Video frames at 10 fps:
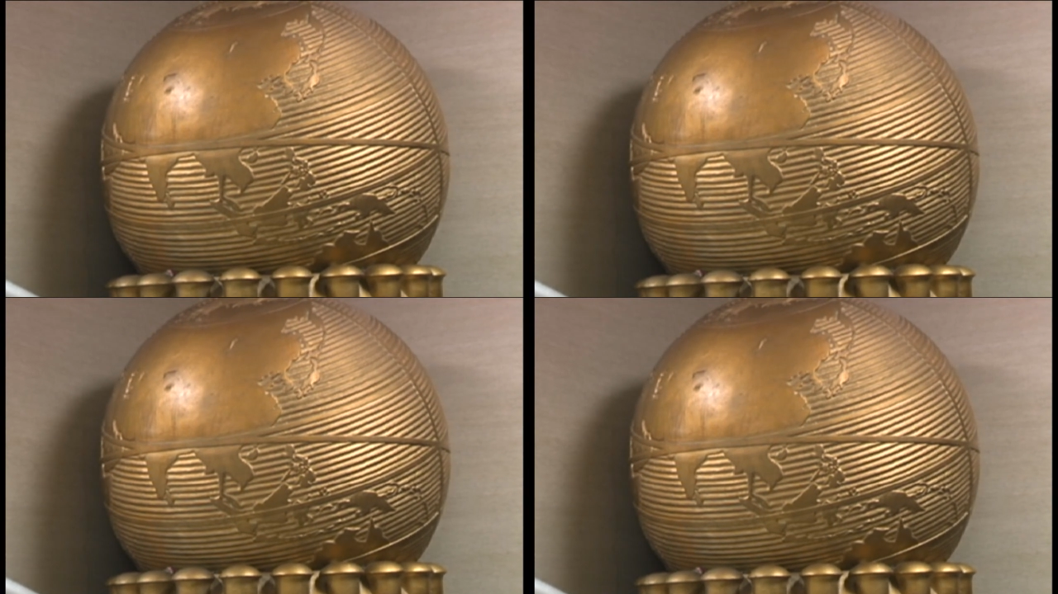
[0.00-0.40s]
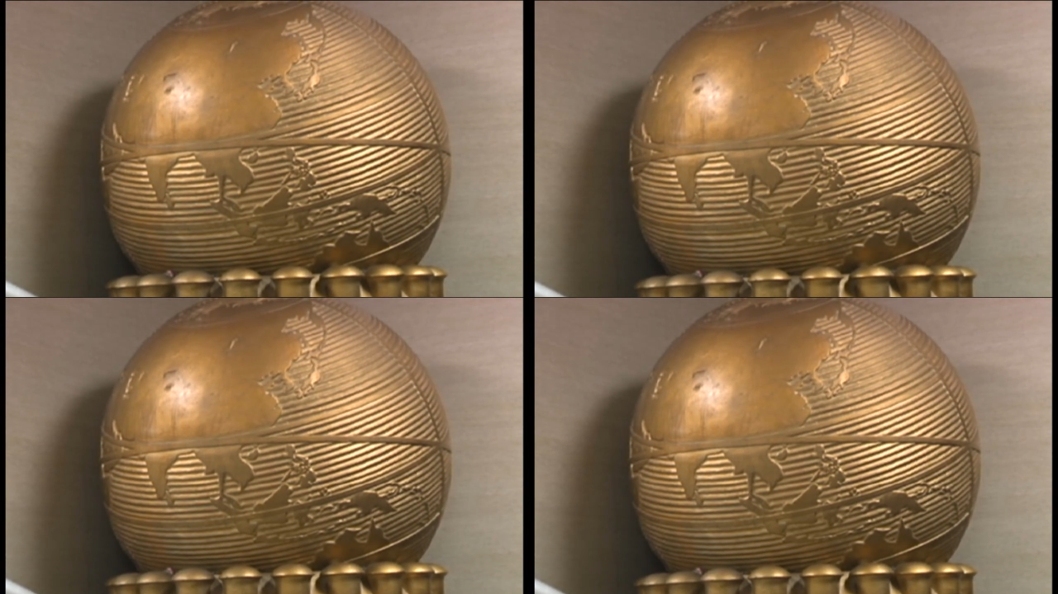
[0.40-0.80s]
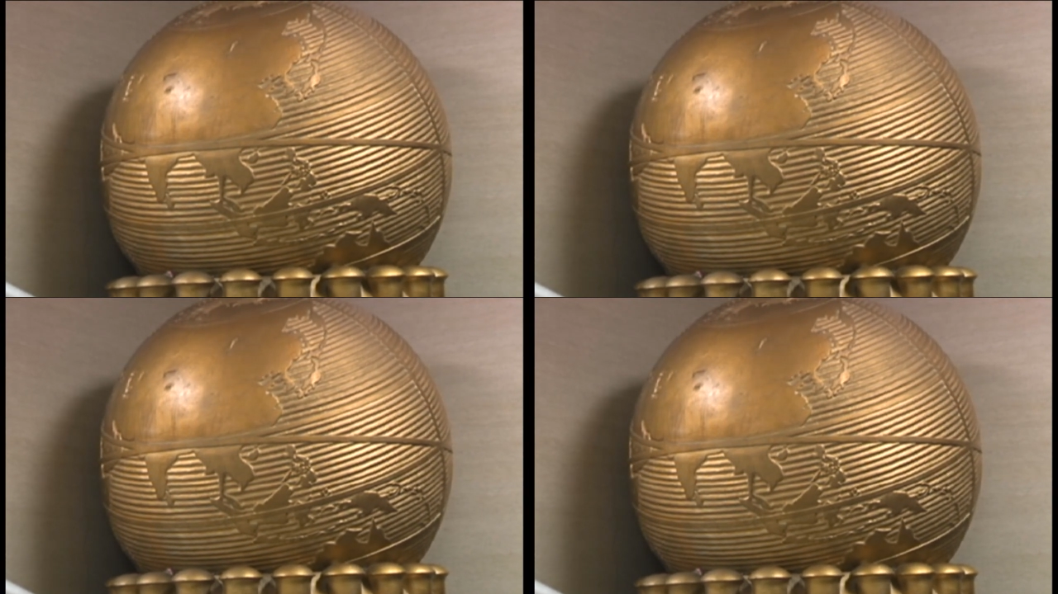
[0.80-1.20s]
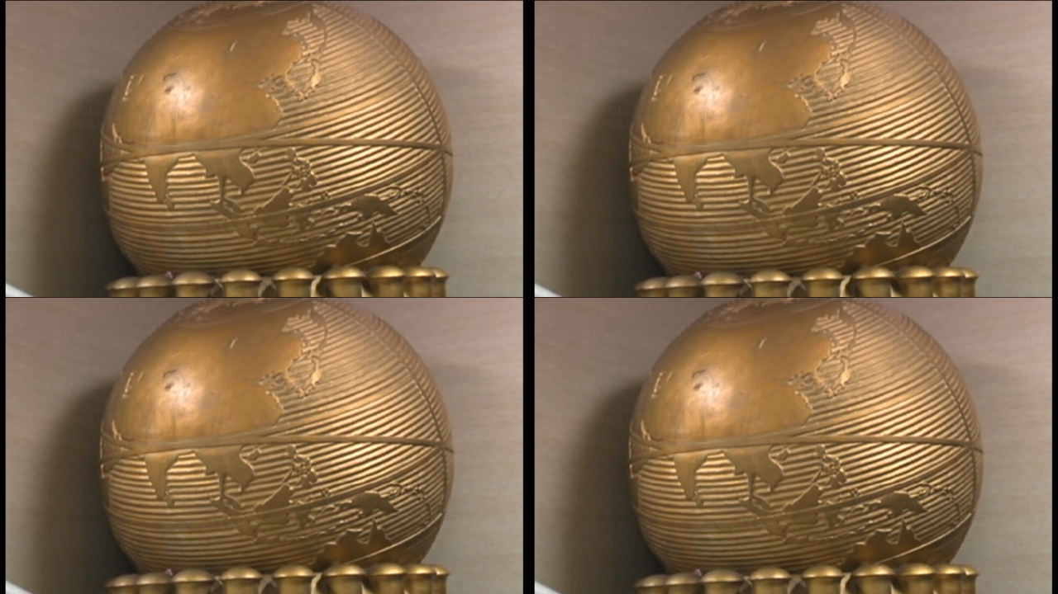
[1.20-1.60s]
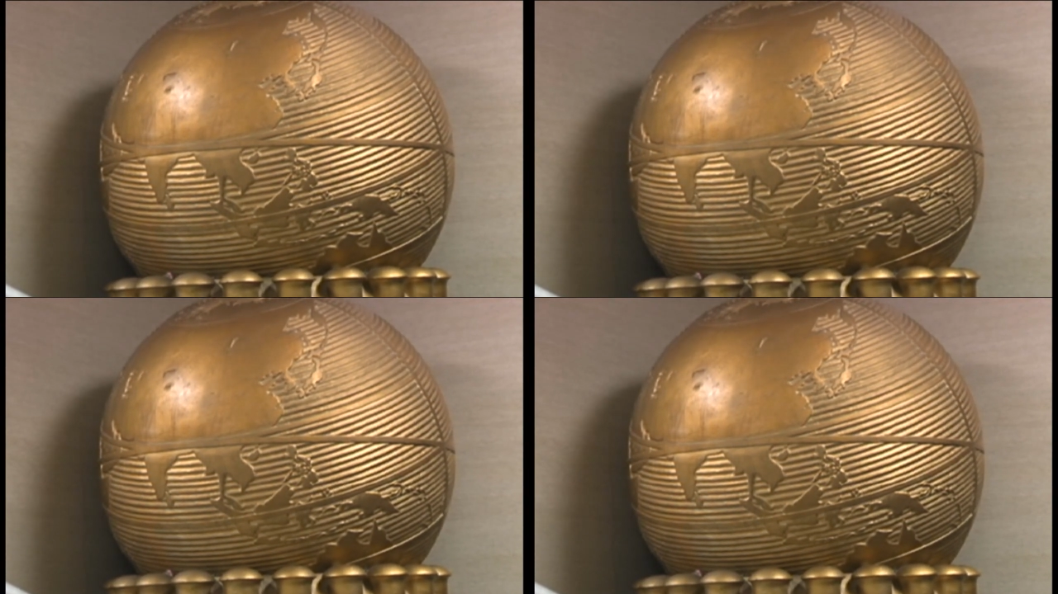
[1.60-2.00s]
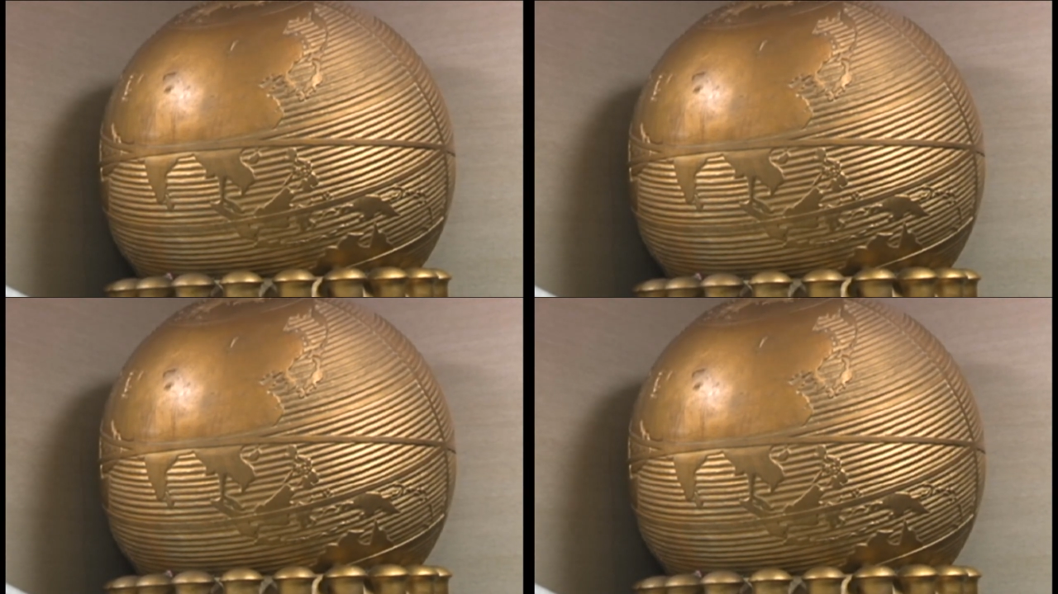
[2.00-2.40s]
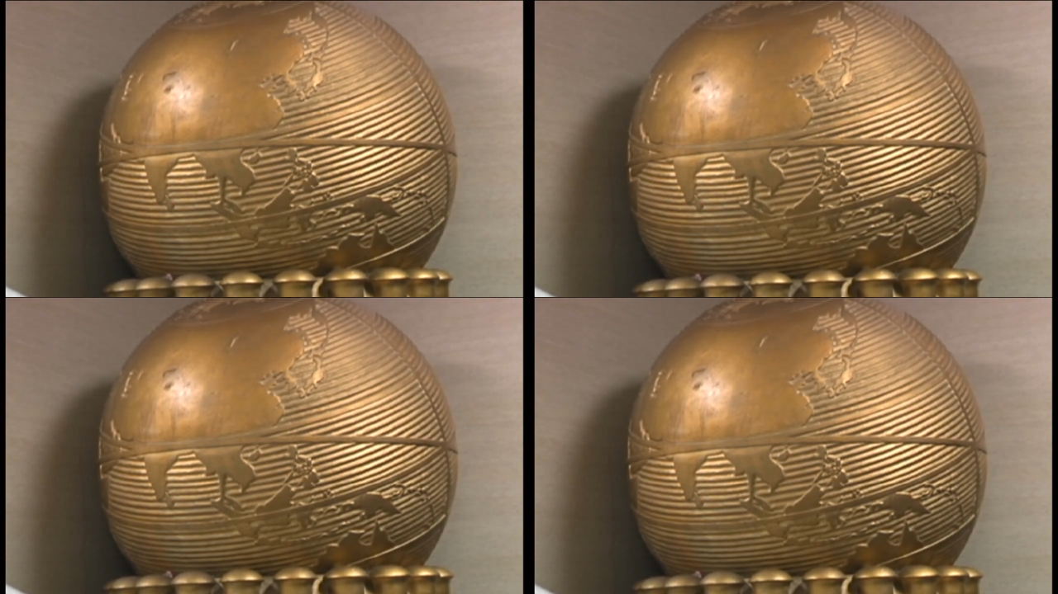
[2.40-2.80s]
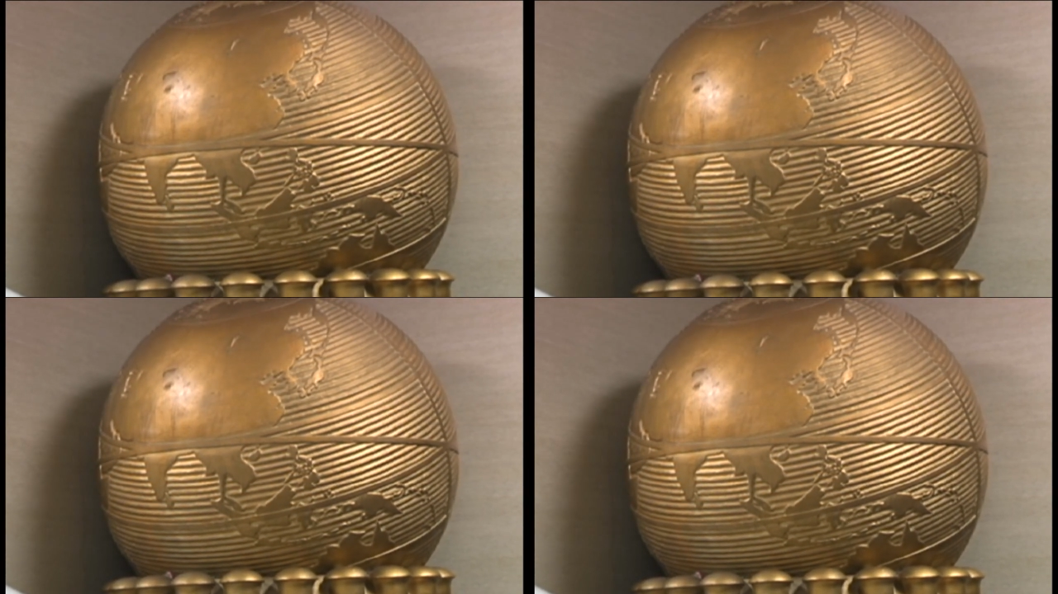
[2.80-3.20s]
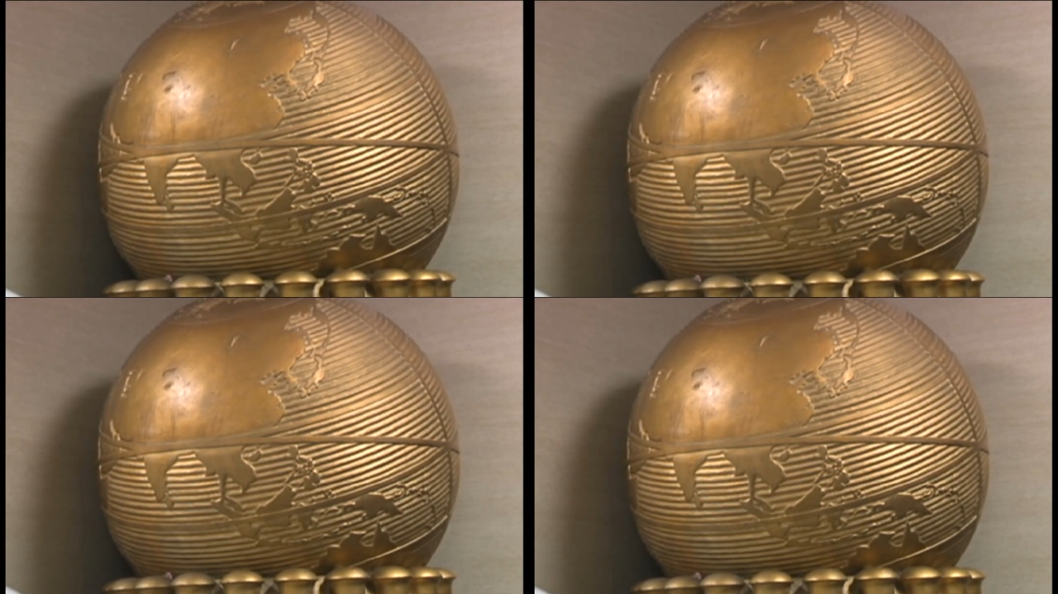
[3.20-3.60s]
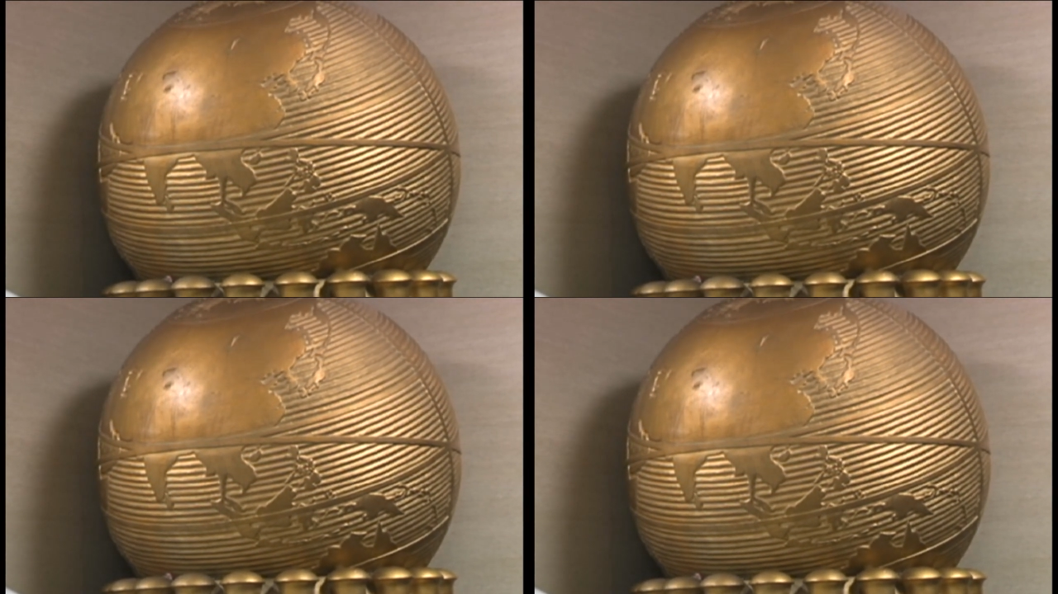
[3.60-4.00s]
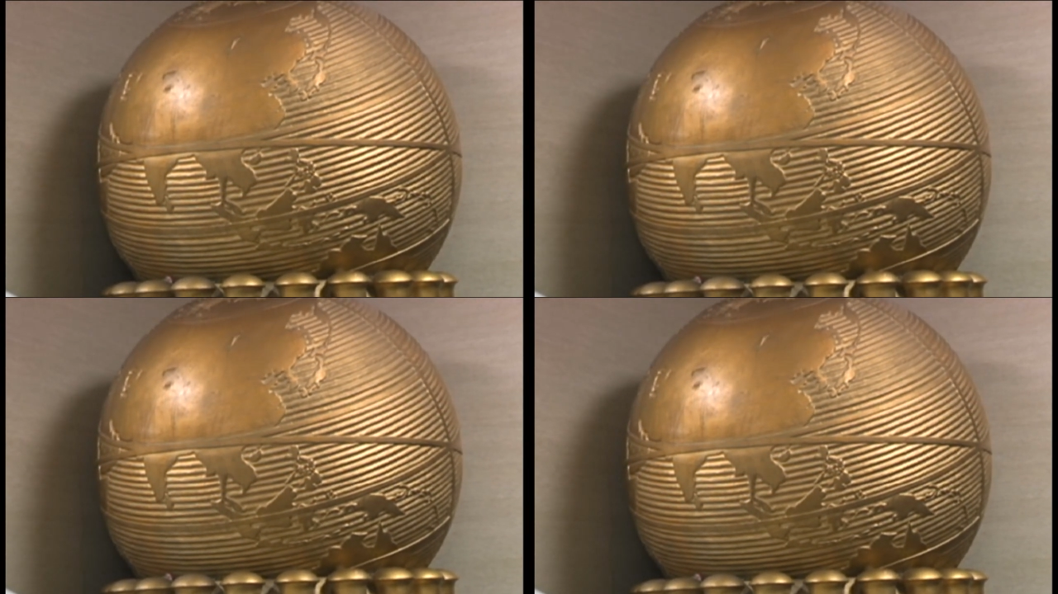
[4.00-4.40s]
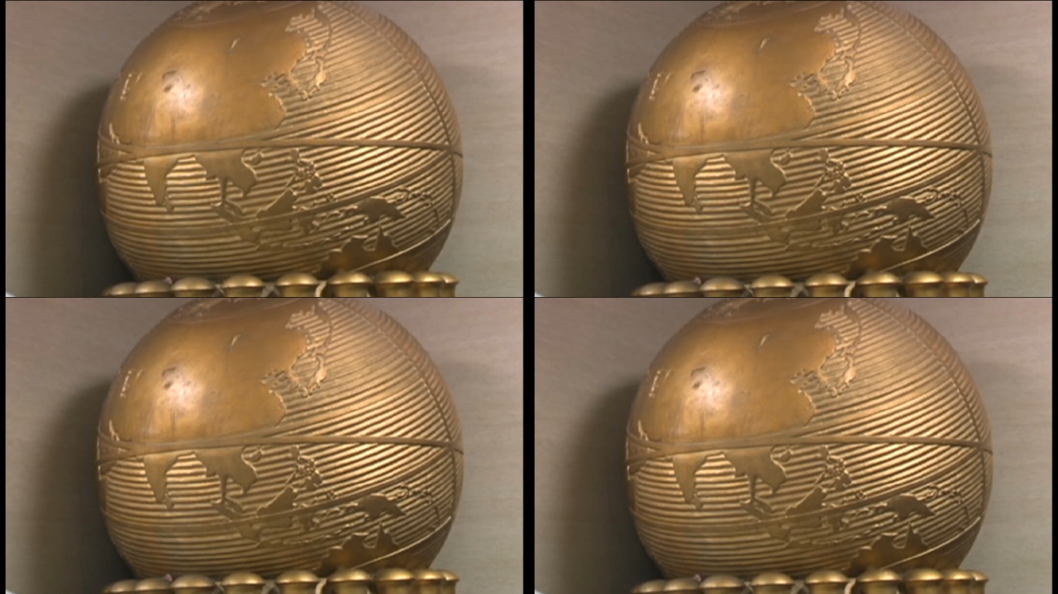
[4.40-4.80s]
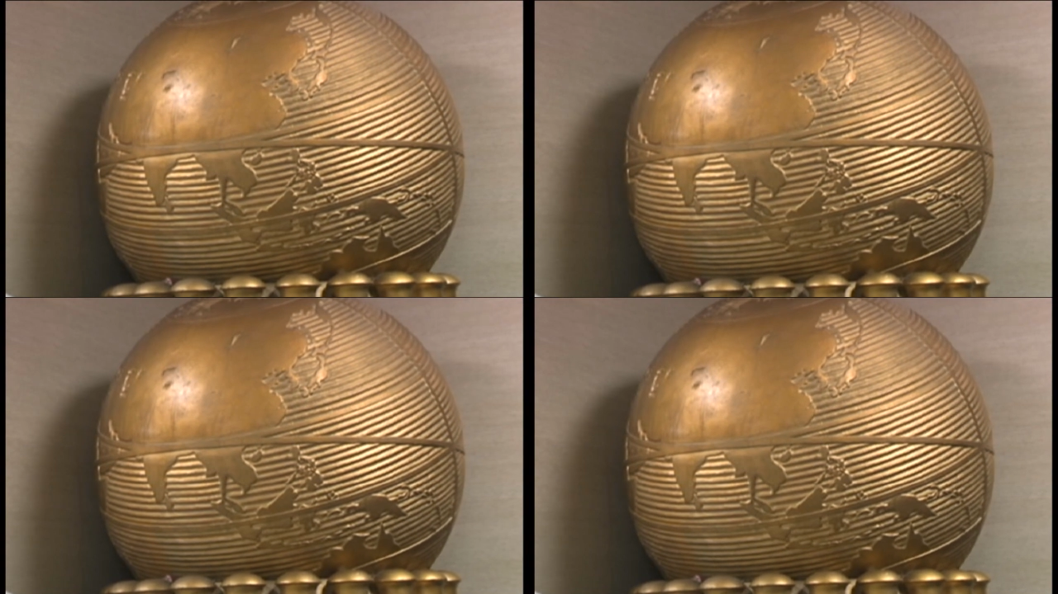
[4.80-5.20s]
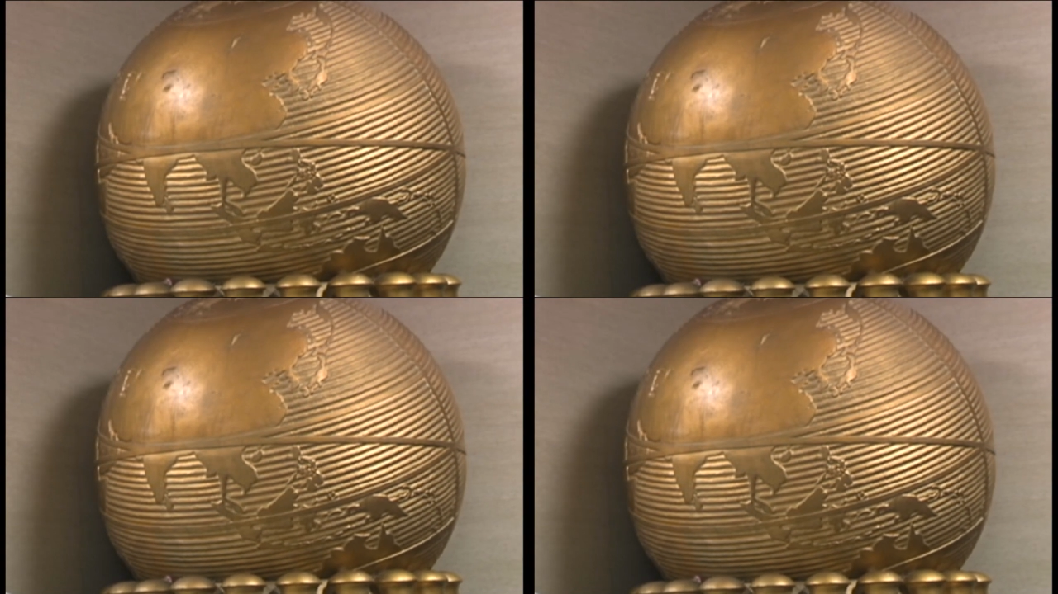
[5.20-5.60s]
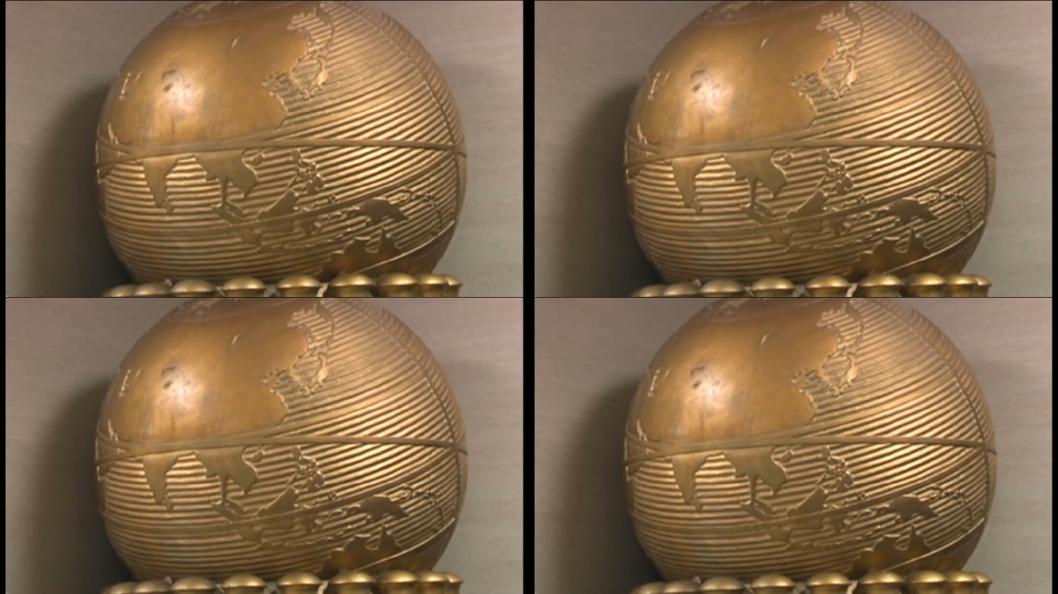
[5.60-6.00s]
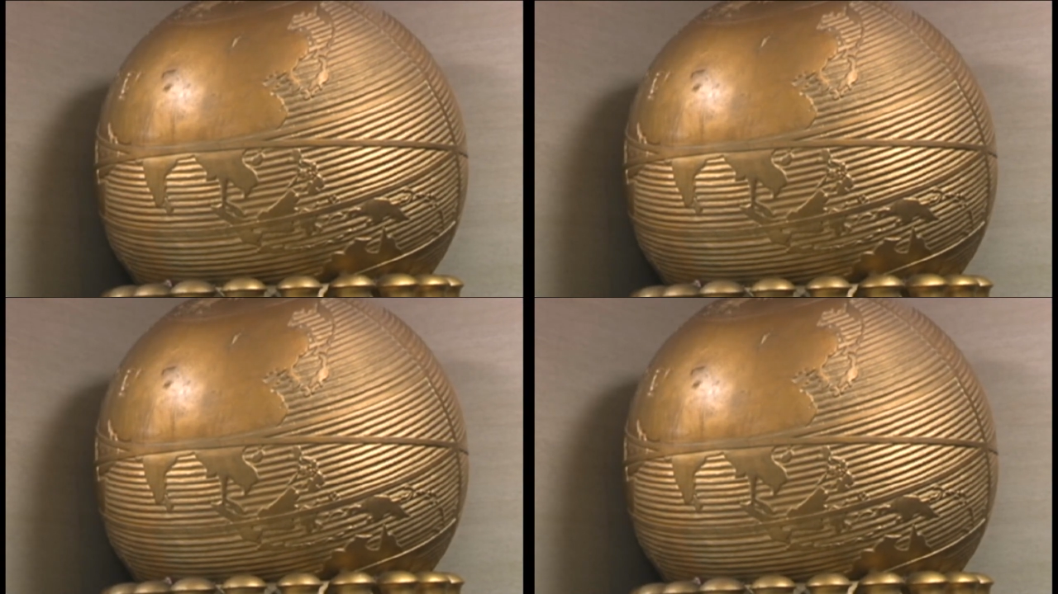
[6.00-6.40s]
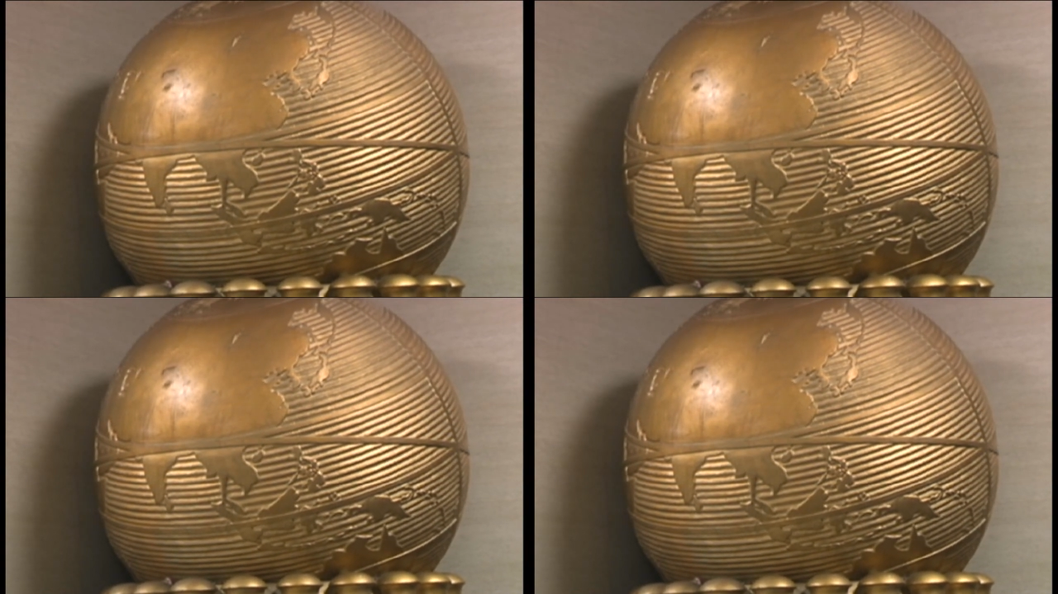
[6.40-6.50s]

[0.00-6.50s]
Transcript: (no speaker visible)